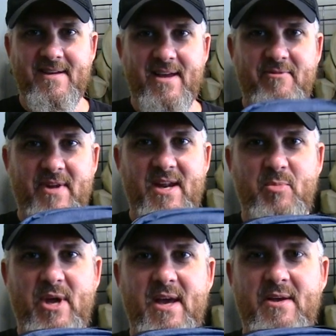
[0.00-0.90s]
a
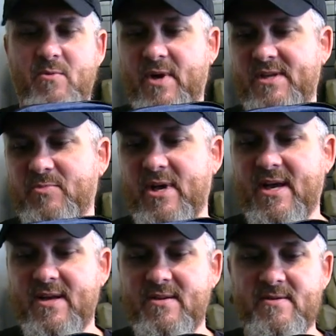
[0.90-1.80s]
fanny pack, waist
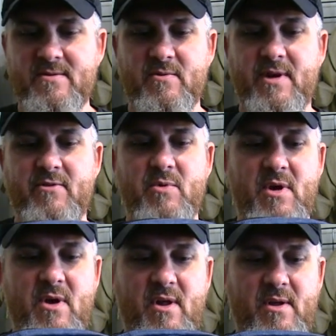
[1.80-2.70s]
pack, whatever you
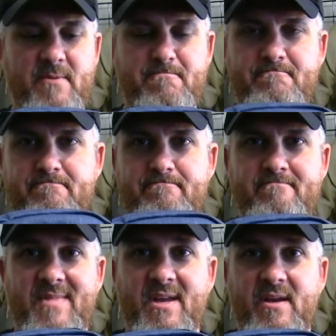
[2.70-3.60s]
want to call
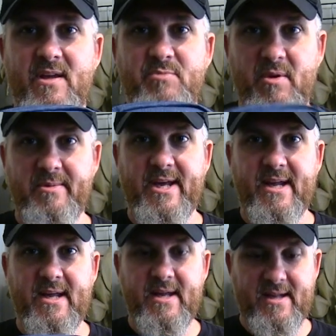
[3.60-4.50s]
it, he's probably
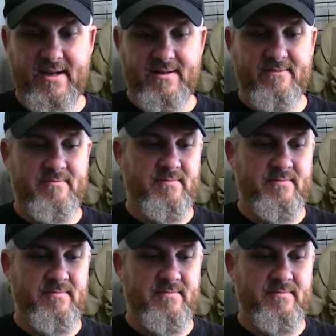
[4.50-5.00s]
got a gun in it,